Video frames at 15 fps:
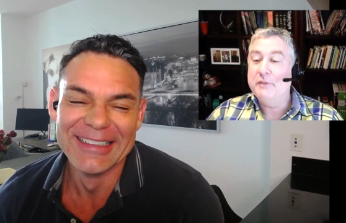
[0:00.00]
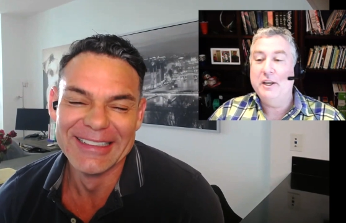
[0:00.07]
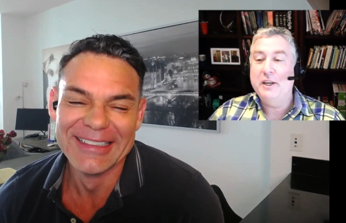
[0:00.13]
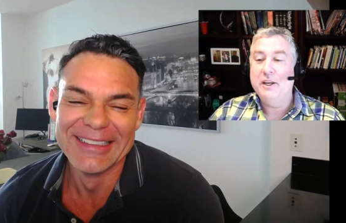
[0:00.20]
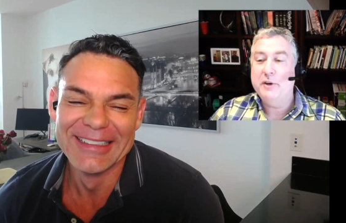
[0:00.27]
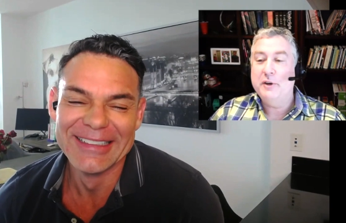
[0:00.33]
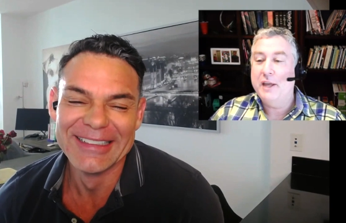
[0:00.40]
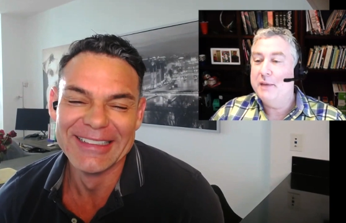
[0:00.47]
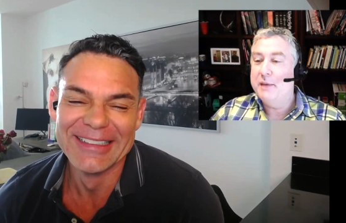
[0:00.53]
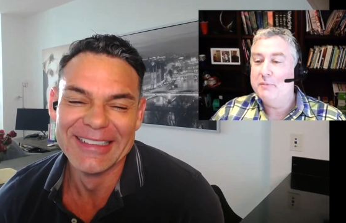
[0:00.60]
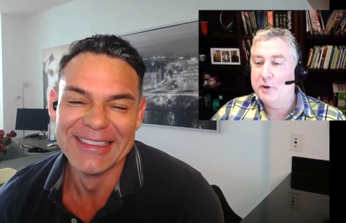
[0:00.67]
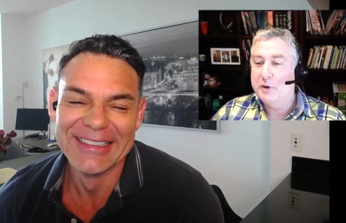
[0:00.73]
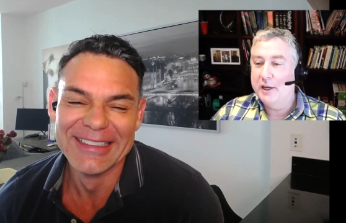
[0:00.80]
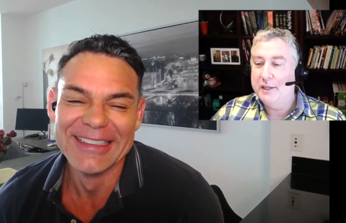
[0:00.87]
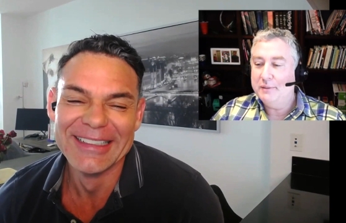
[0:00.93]
Speaker 1: video games,
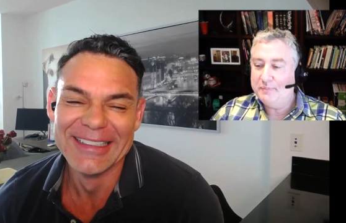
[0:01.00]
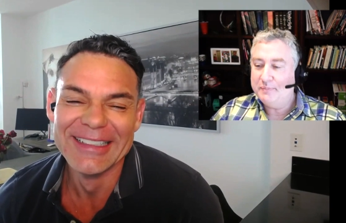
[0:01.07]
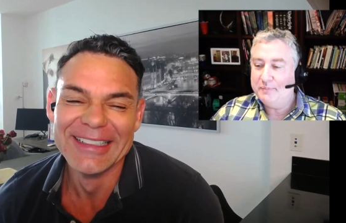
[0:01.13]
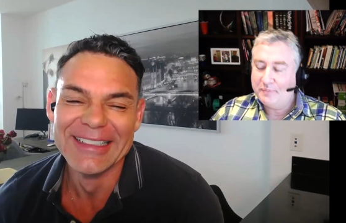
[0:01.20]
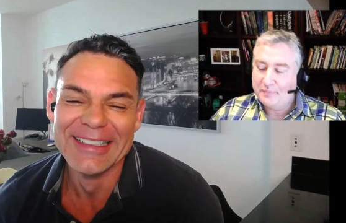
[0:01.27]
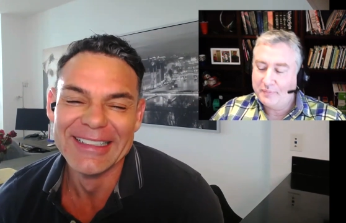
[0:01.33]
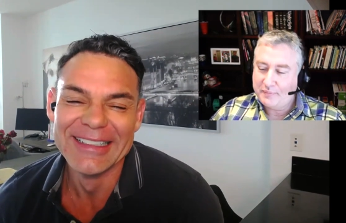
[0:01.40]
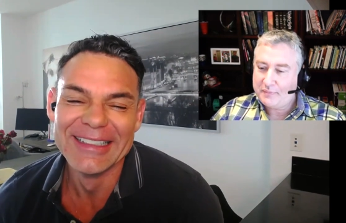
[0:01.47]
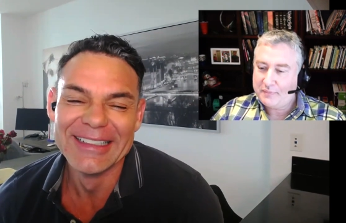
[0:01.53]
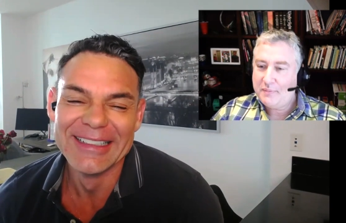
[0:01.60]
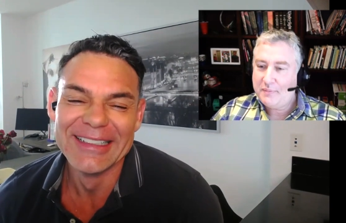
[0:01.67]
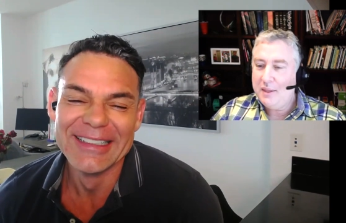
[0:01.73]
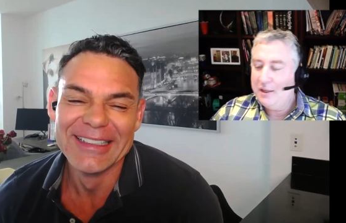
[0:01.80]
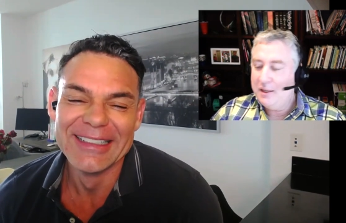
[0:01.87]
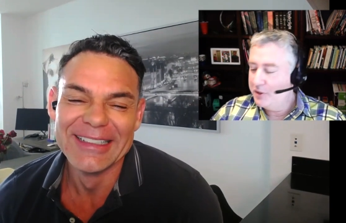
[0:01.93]
right?
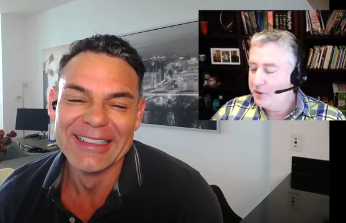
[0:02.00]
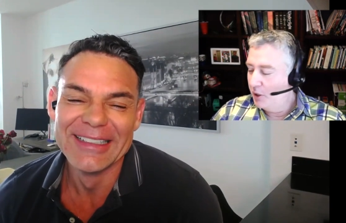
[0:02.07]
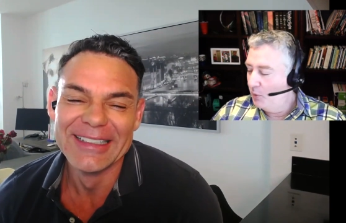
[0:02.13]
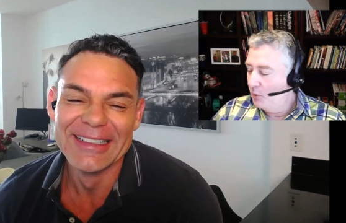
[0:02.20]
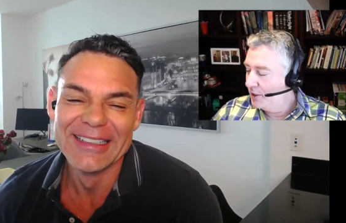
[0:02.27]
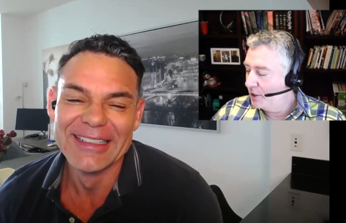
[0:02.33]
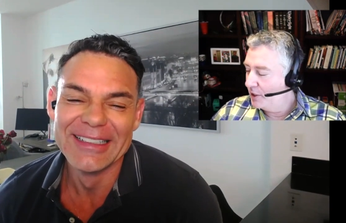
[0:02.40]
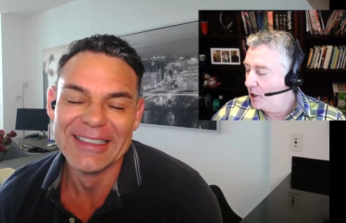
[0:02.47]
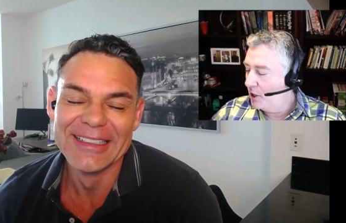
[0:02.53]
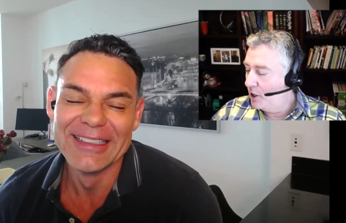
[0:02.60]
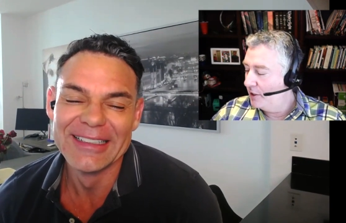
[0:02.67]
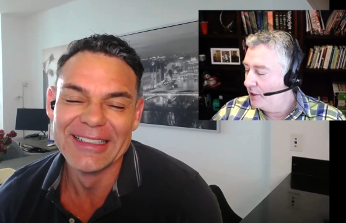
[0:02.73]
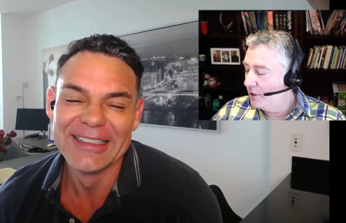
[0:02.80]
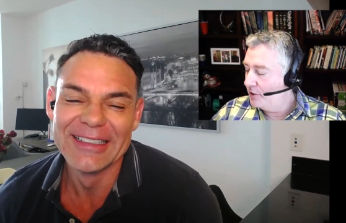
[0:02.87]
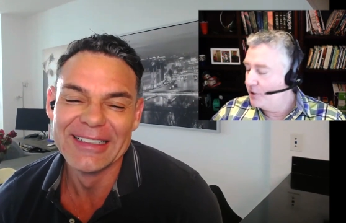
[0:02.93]
So I went to
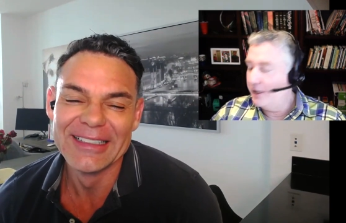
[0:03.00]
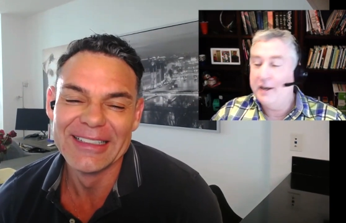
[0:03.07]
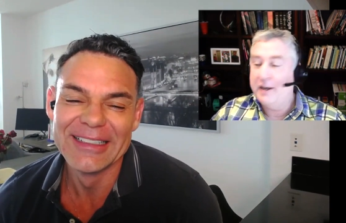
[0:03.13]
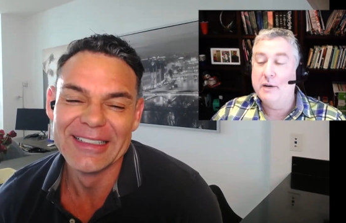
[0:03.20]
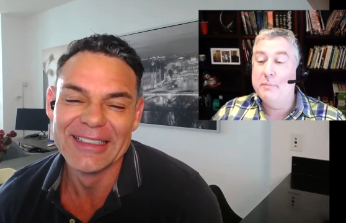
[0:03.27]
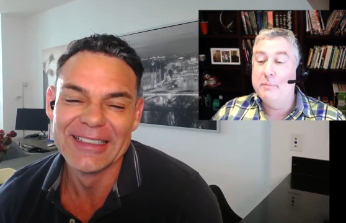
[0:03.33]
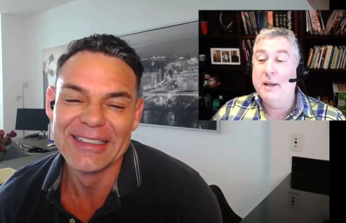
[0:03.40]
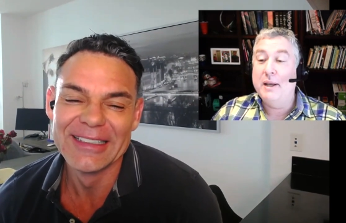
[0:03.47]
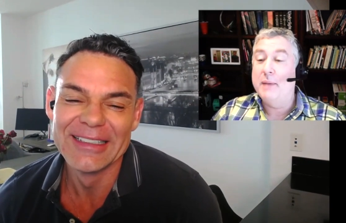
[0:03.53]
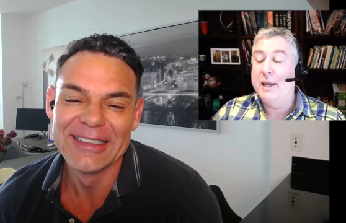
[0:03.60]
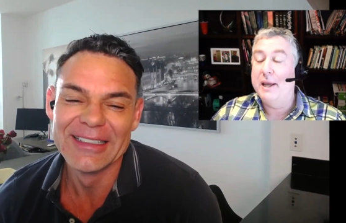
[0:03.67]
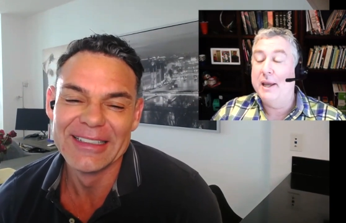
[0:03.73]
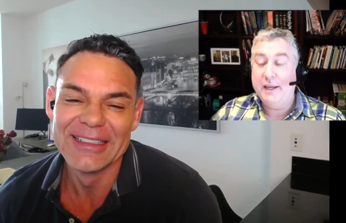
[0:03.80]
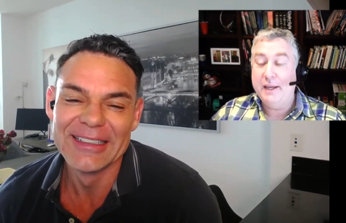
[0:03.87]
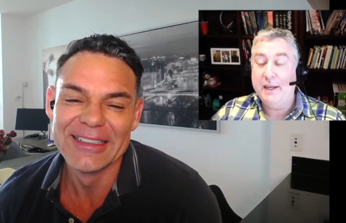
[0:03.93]
college and ended up at
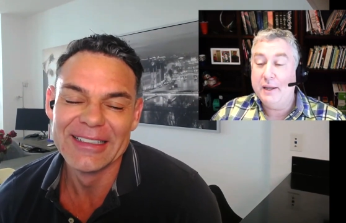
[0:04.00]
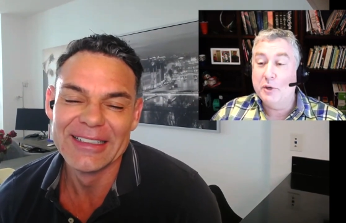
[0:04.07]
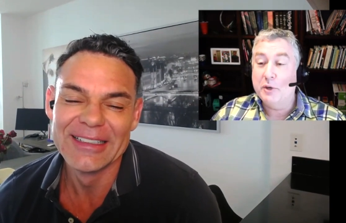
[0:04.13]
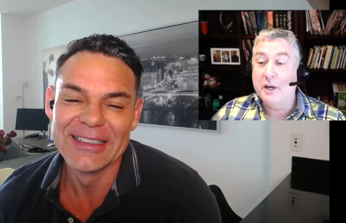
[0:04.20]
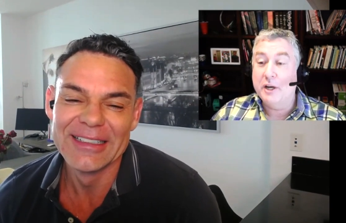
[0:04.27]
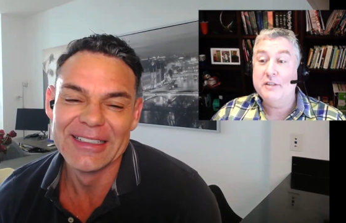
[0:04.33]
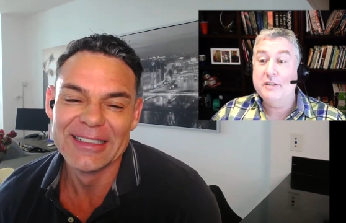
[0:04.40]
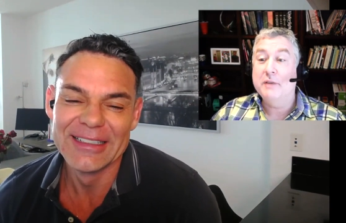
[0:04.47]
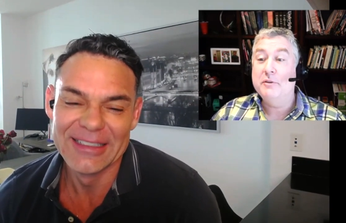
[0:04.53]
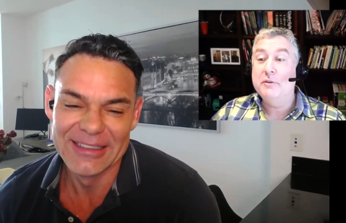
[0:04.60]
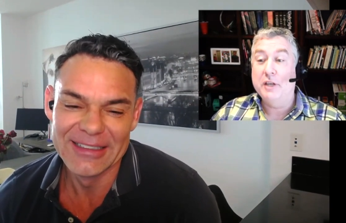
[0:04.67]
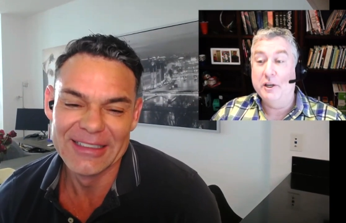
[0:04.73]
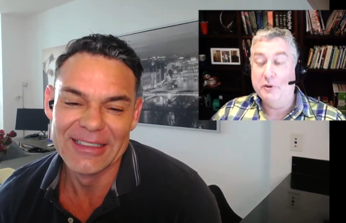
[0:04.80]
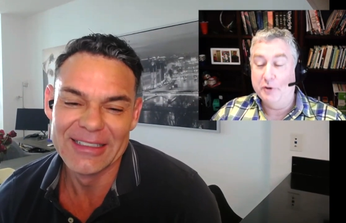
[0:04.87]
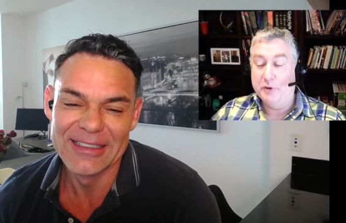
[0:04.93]
MIT where I discovered
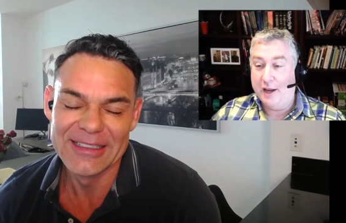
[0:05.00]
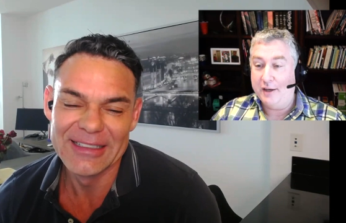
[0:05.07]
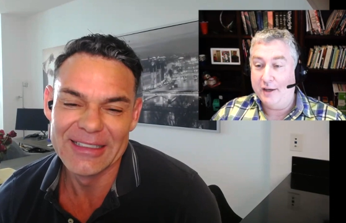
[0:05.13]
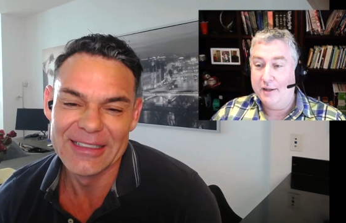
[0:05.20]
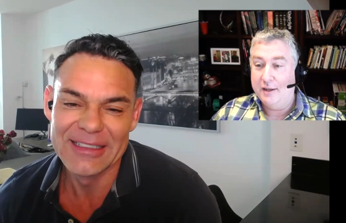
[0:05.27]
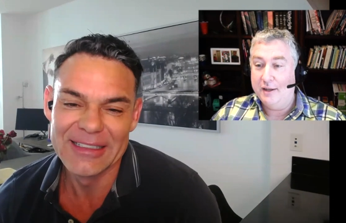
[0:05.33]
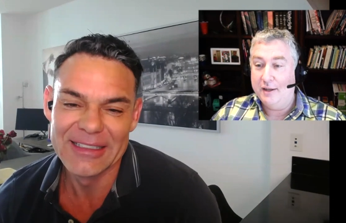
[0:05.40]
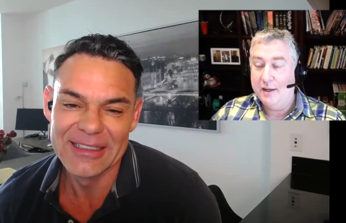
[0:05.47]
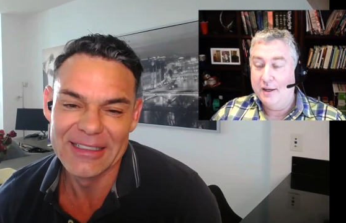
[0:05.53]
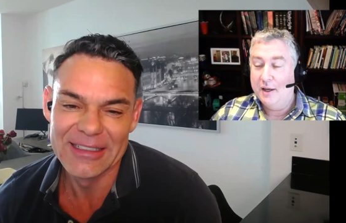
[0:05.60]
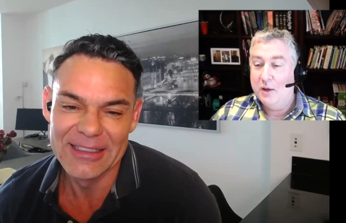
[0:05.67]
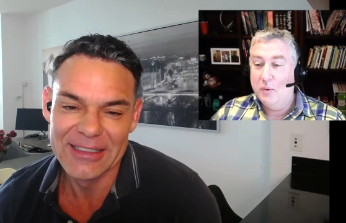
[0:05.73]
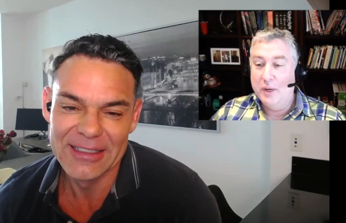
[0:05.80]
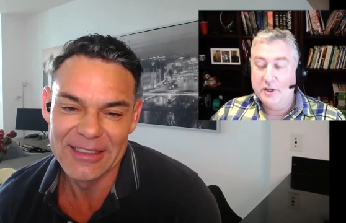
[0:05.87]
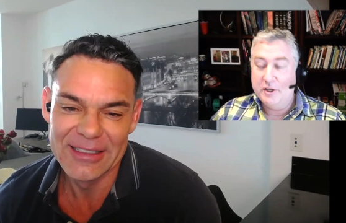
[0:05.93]
the internet,
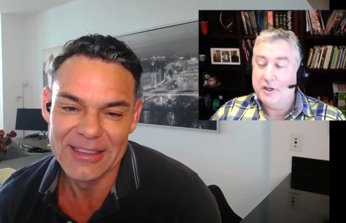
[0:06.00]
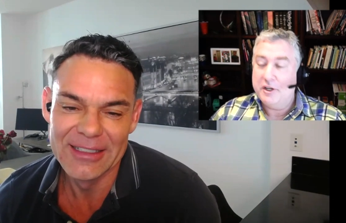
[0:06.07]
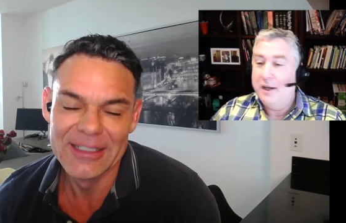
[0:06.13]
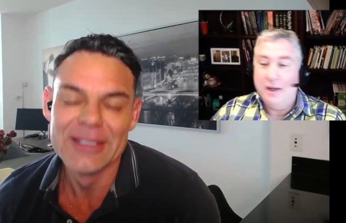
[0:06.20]
which